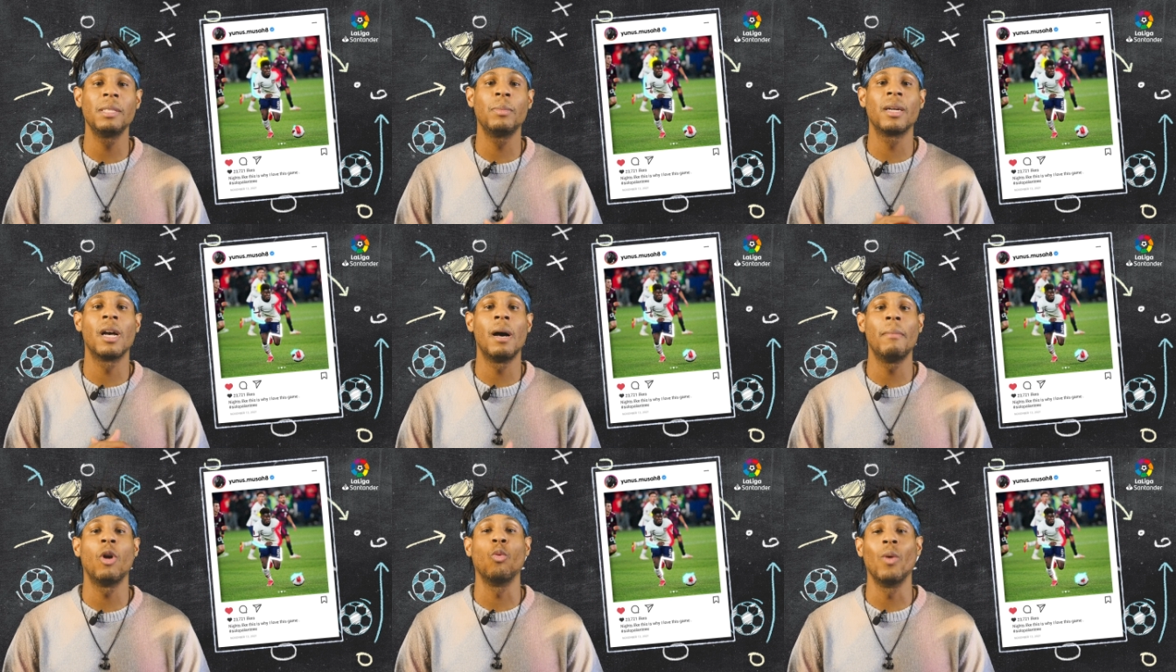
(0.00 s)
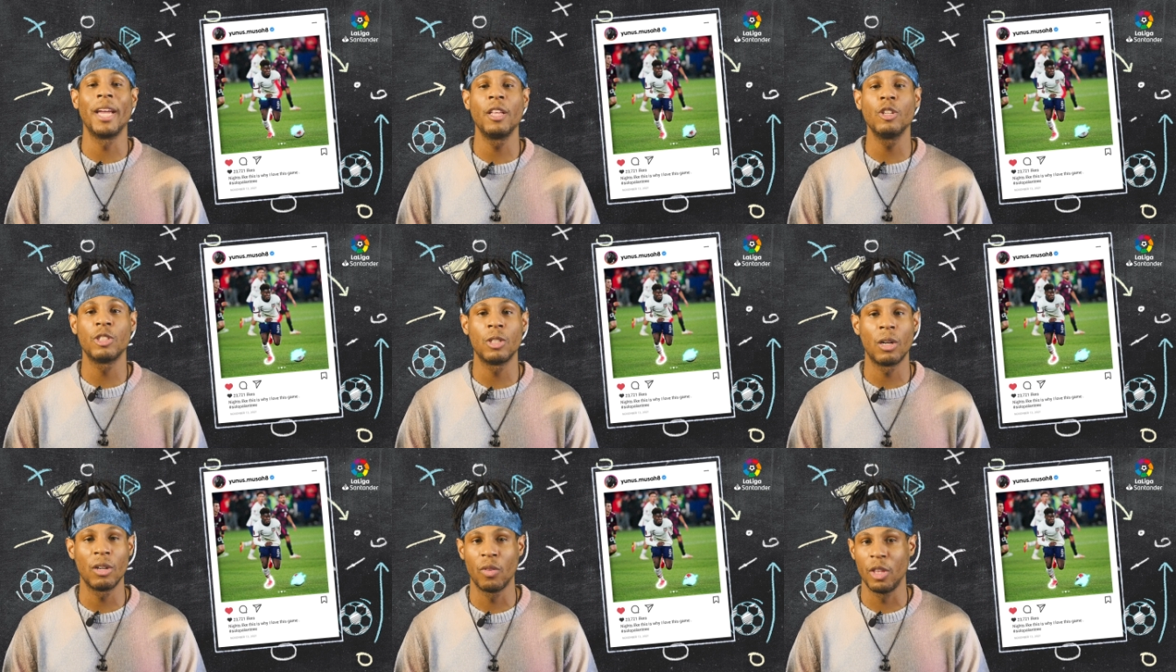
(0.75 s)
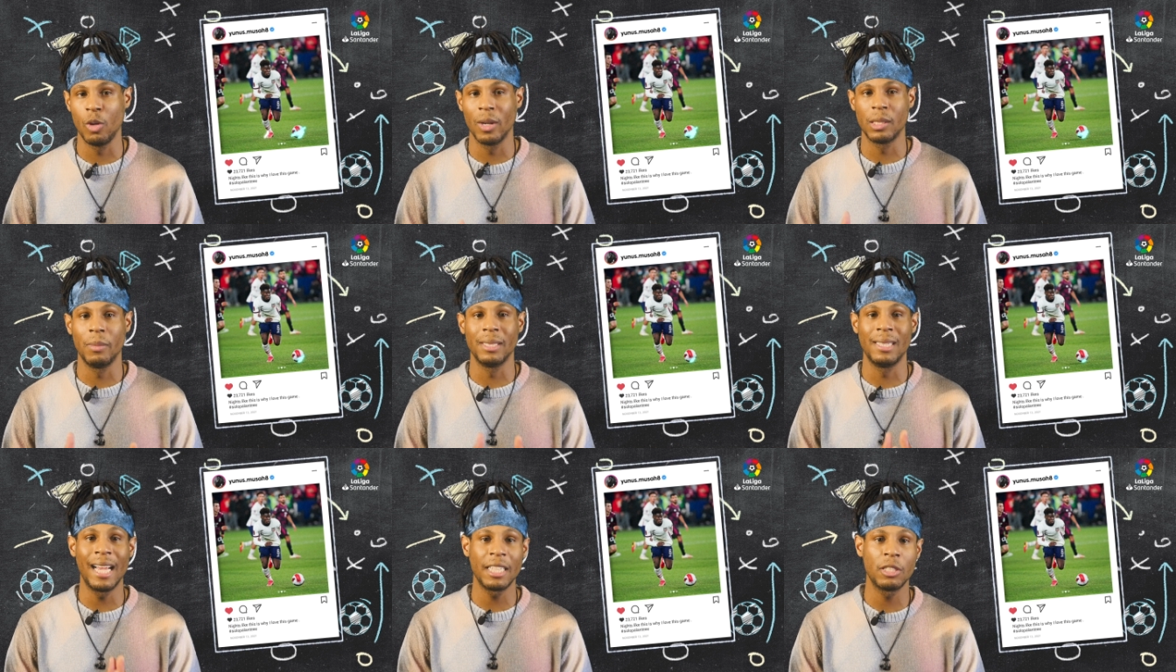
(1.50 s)
has become a regular starter for the US
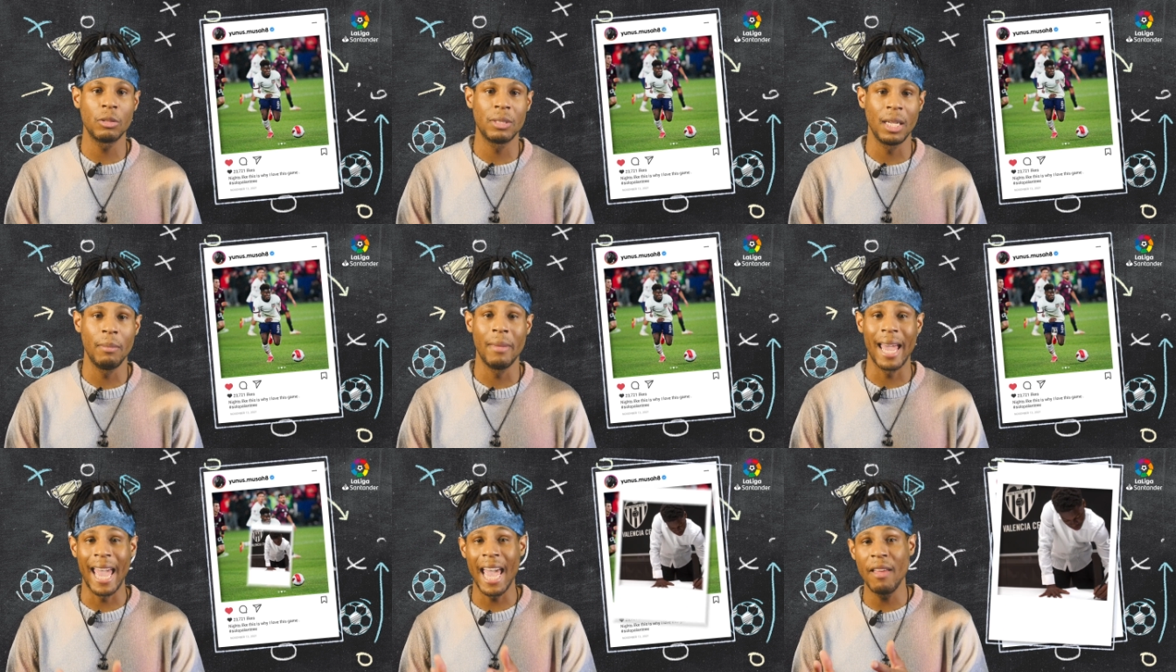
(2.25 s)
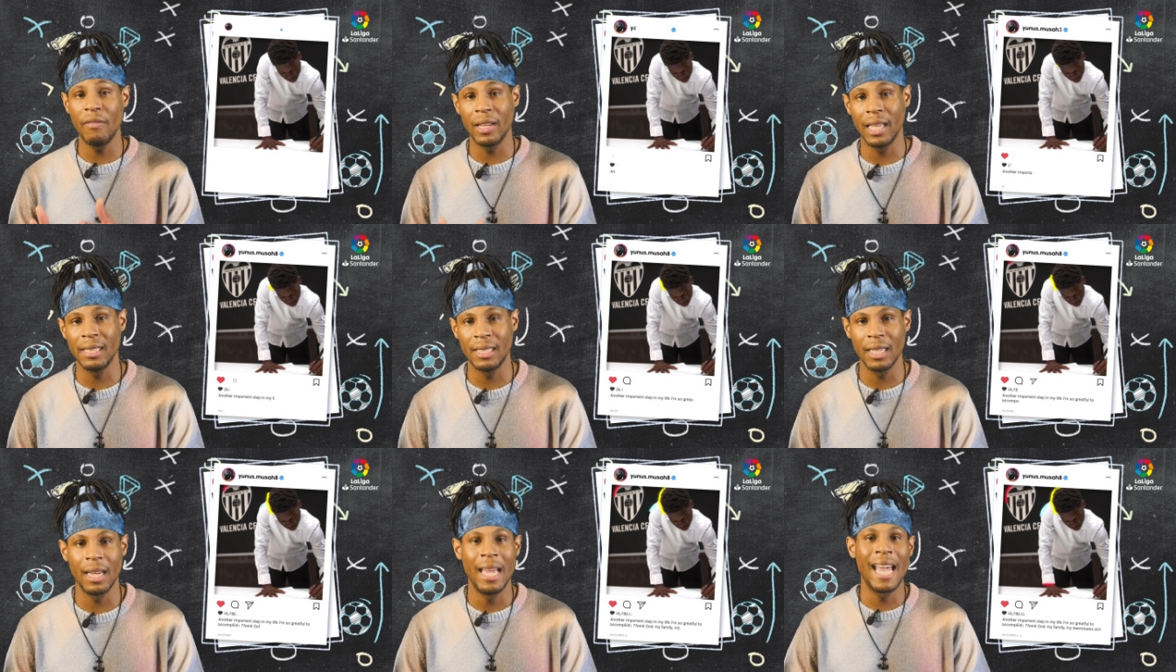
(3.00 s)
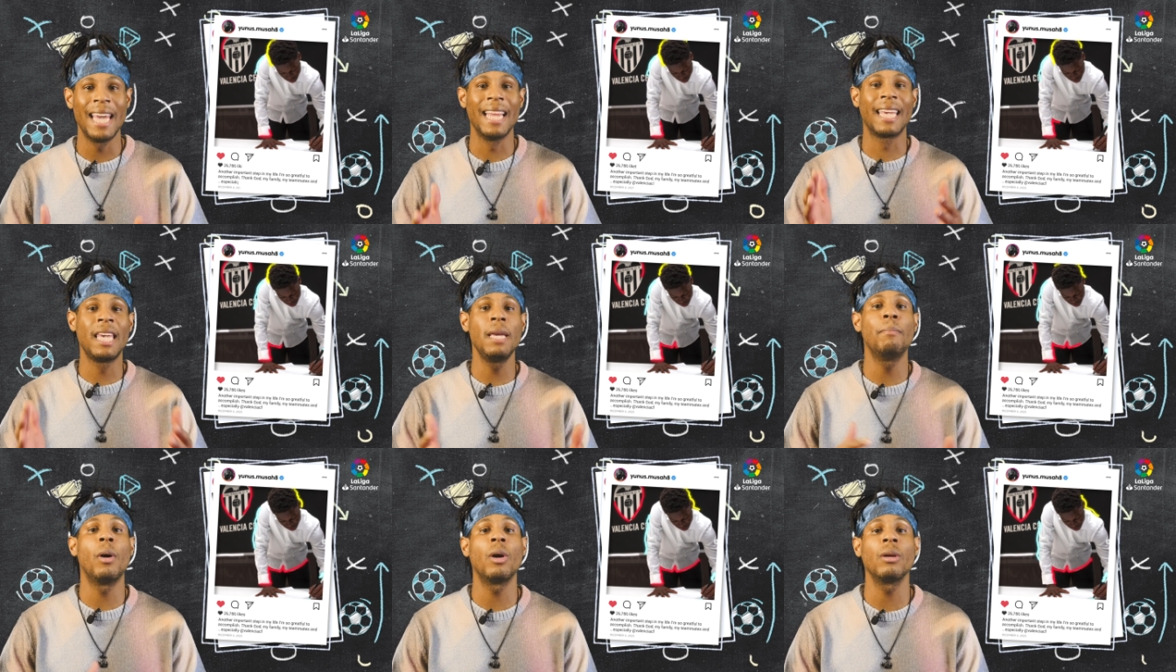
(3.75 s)
men's national team and Valencia, and a
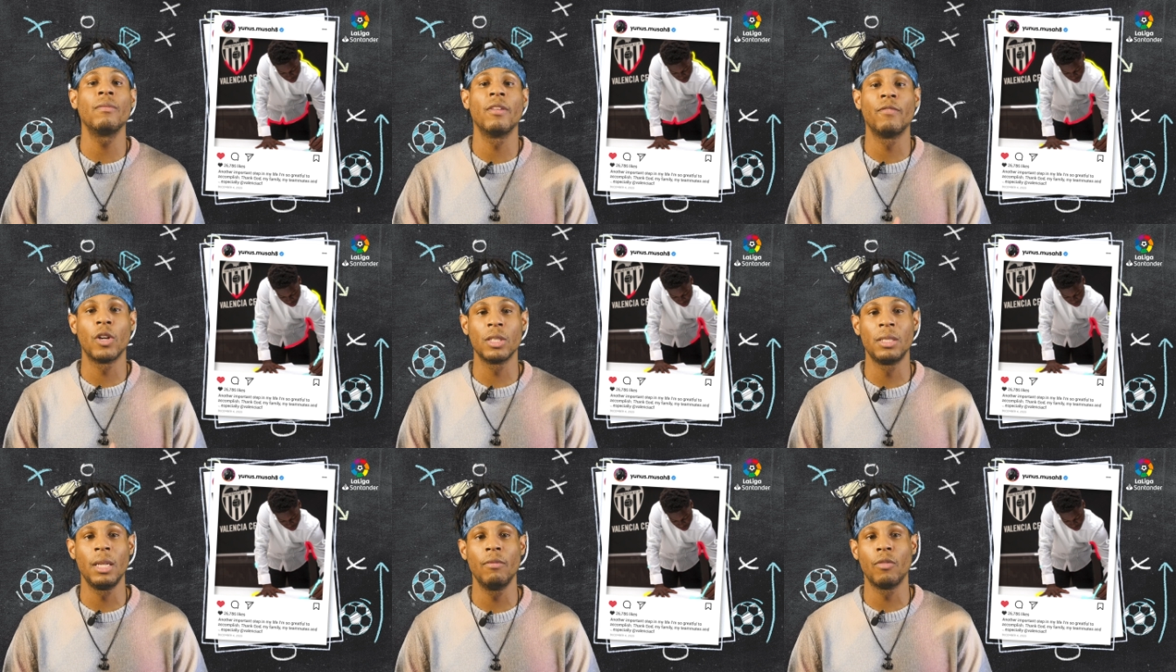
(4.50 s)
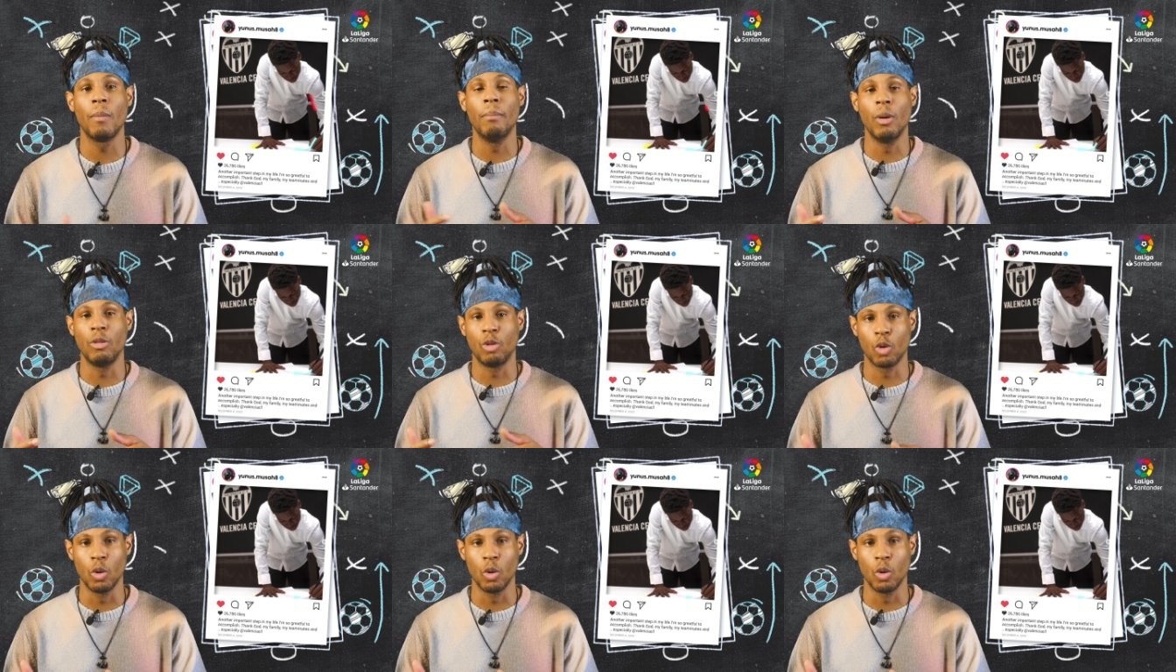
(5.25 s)
key part of the first team for both